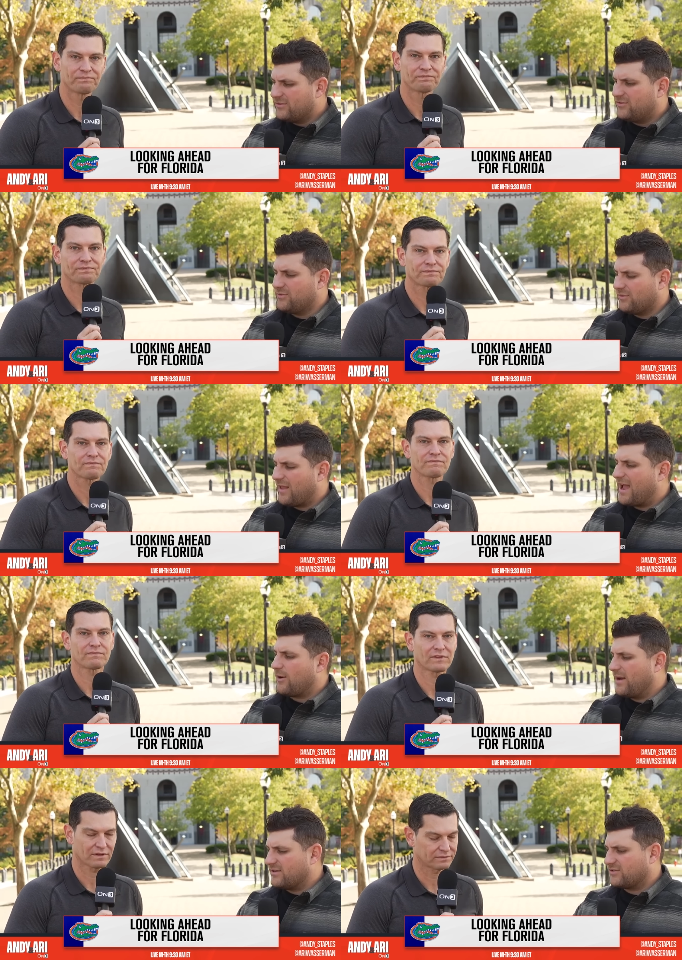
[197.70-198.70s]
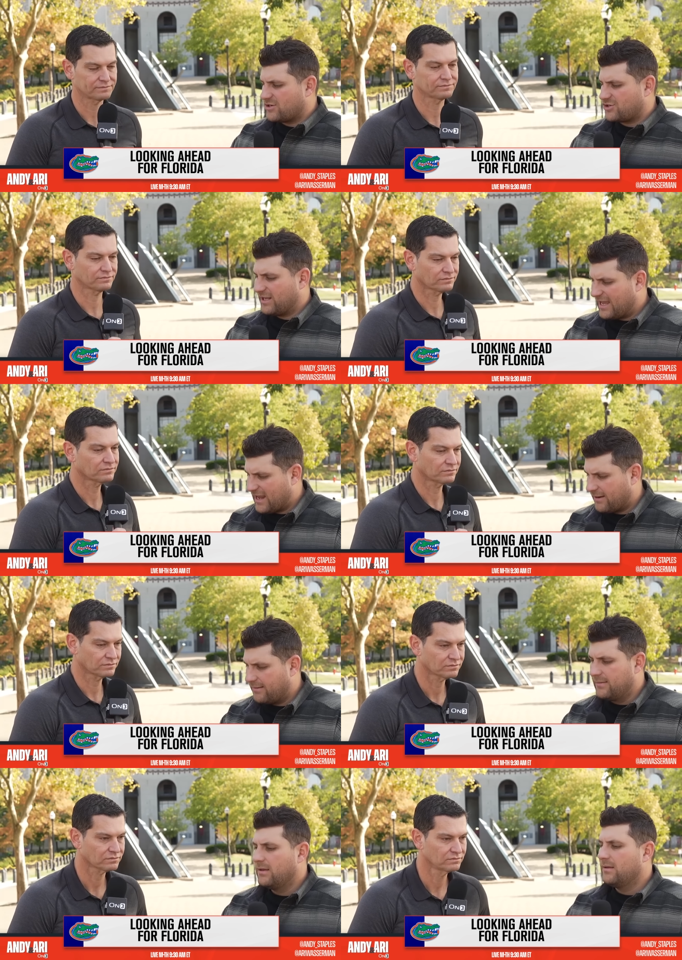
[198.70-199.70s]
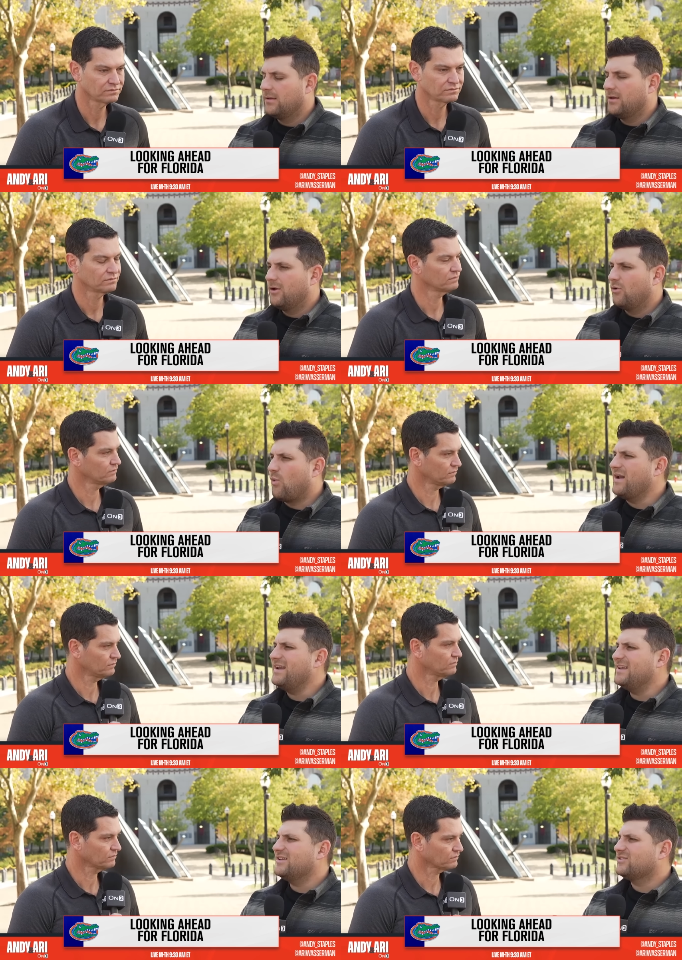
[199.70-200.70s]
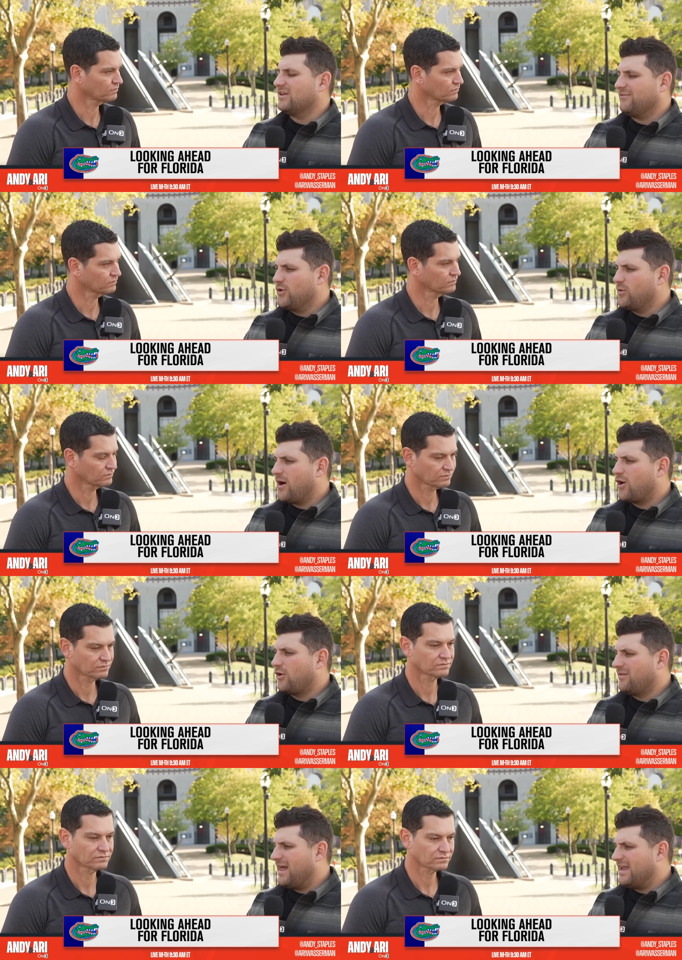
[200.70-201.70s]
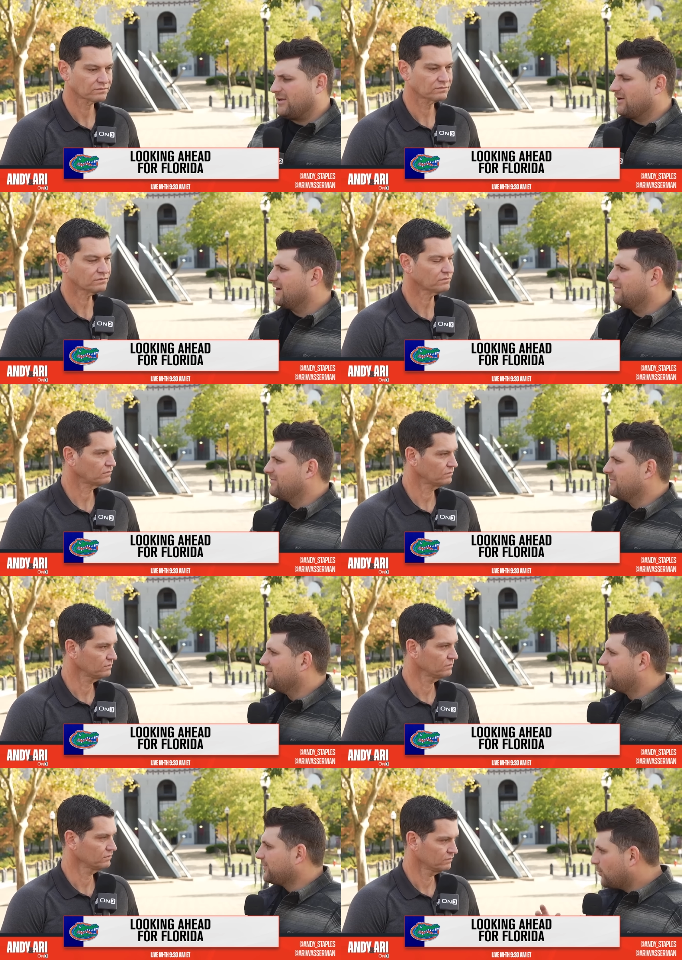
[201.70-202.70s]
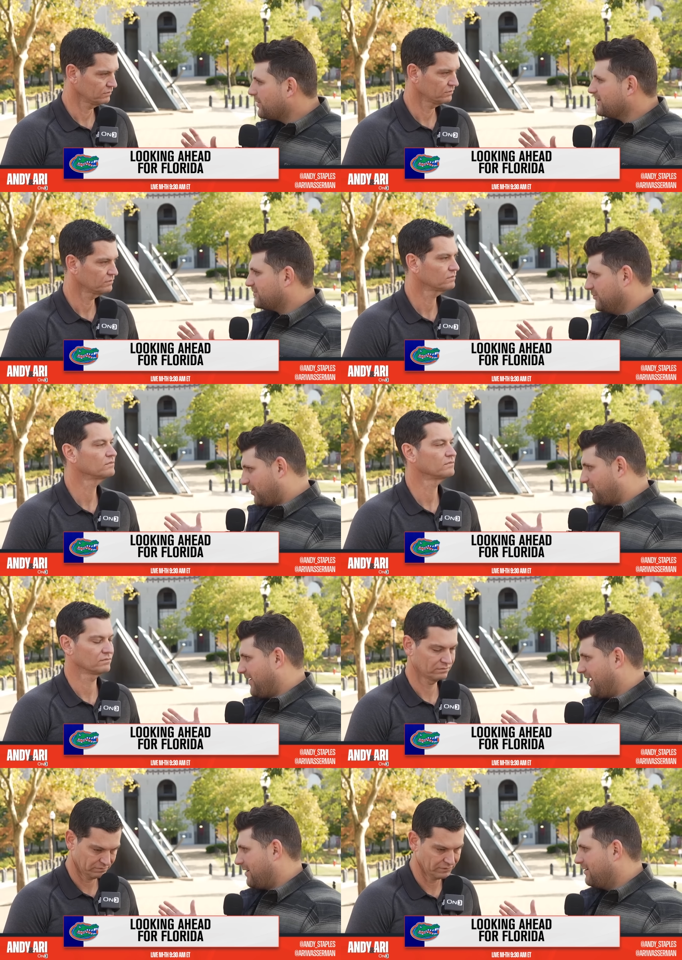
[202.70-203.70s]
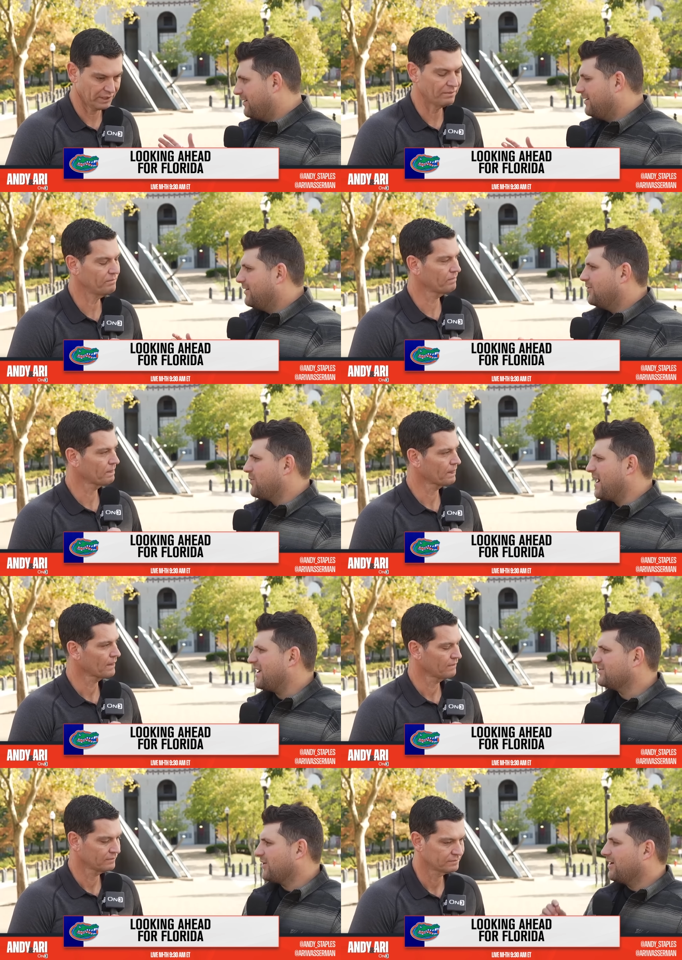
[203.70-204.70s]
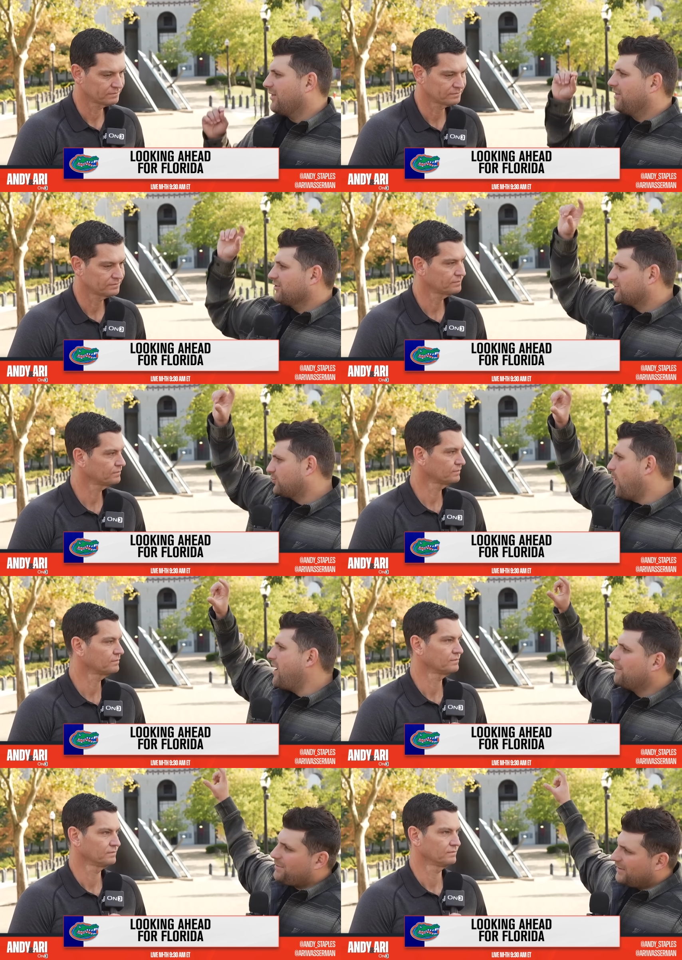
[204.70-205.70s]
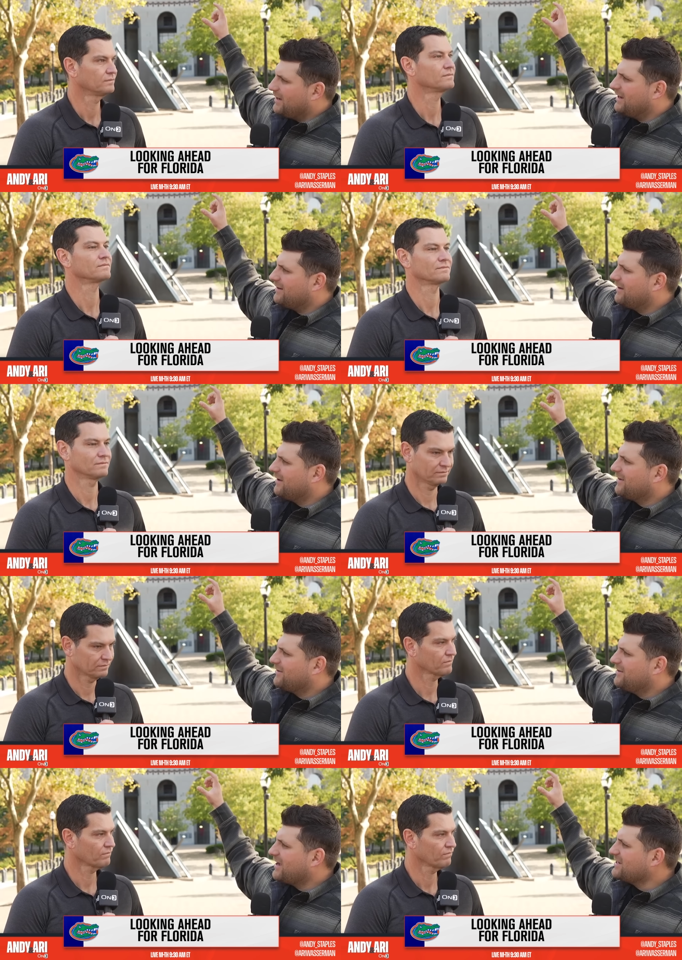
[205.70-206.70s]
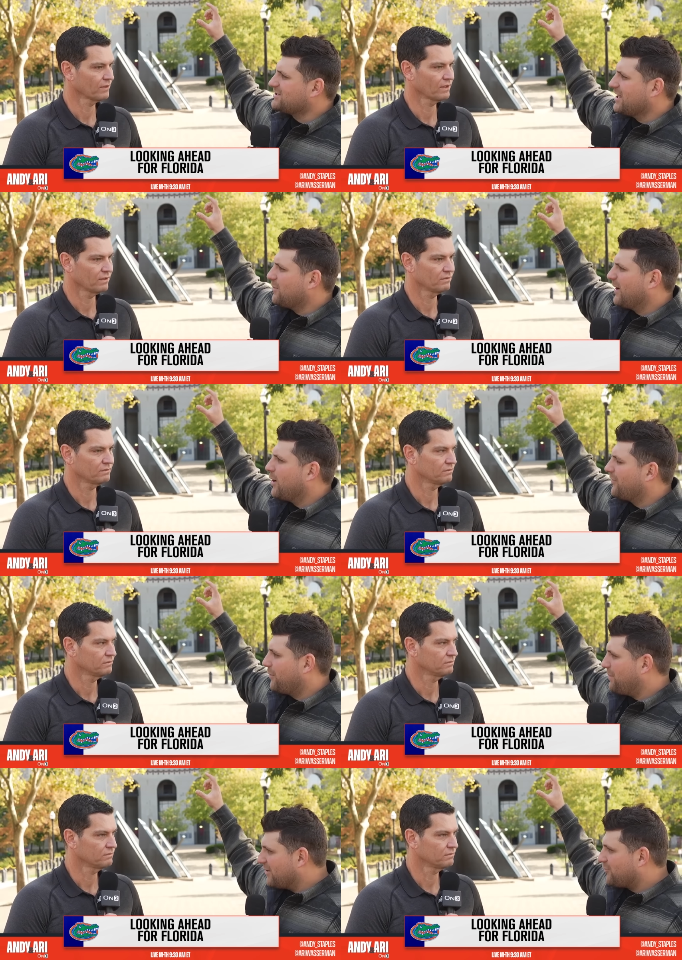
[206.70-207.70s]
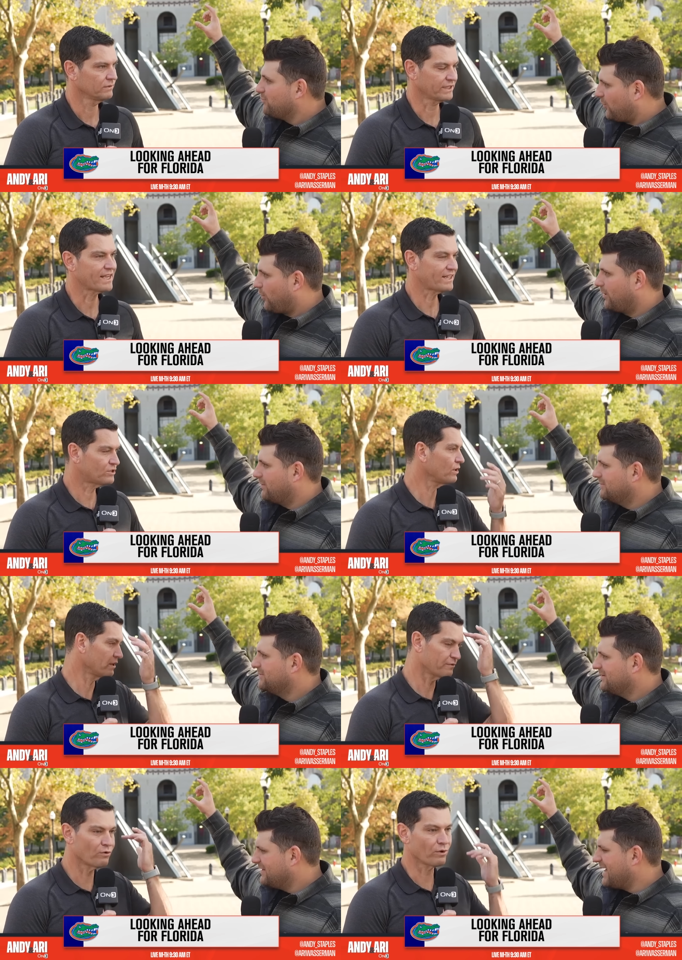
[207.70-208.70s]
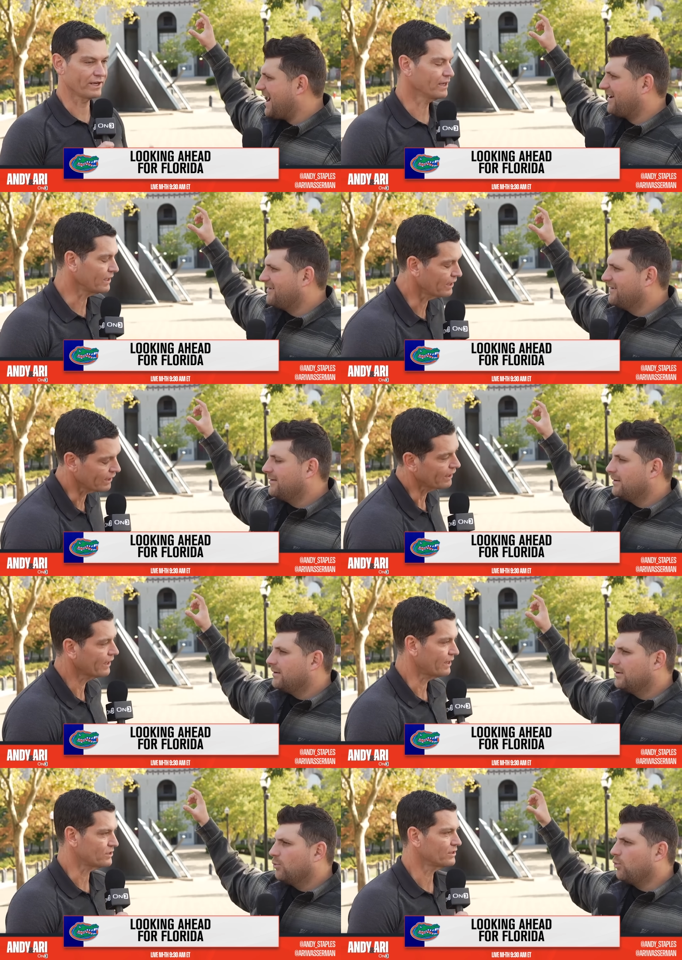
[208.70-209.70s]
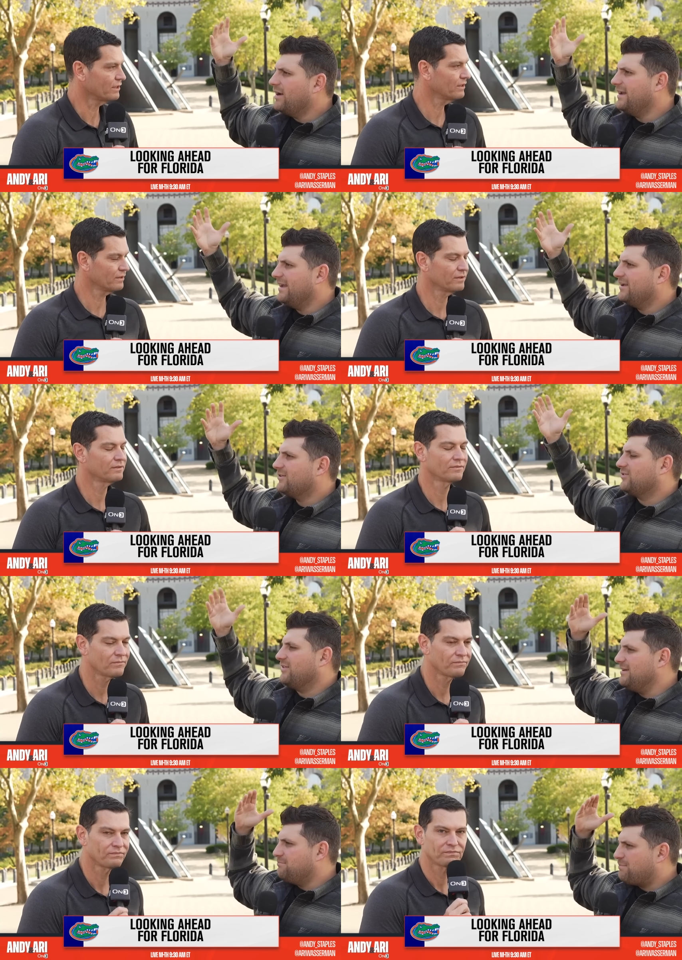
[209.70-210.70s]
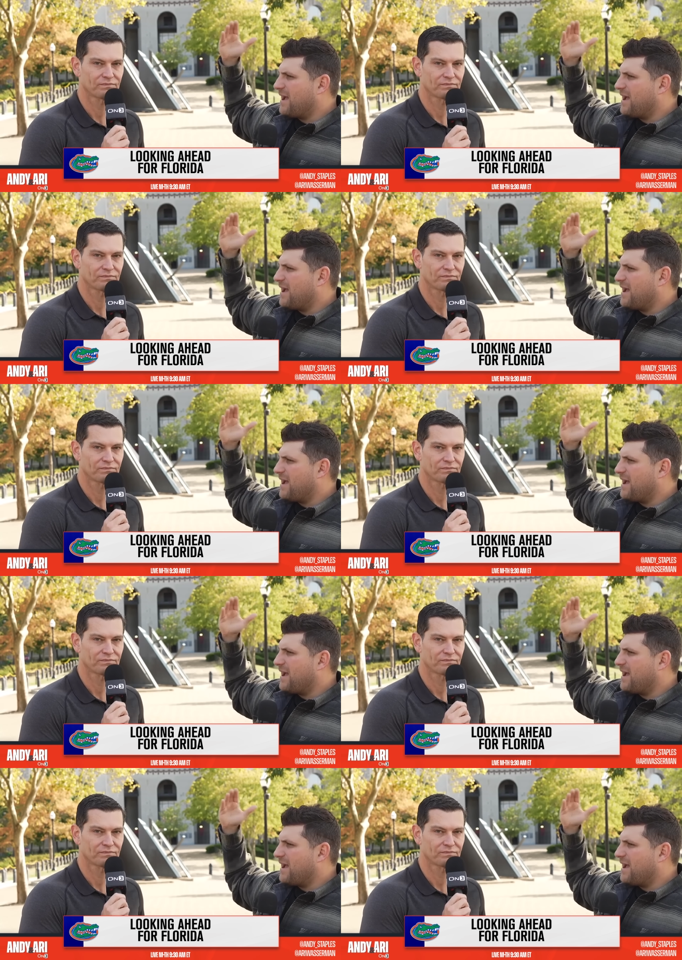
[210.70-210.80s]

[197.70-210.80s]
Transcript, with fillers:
Speaker 1: into the Lagway discussion again, what is if you are a Florida super fan yep. who has the swamp in nice lettering over their bedroom like door. tattooed on your forehead. Yeah. yeah, yeah, I got you. What is the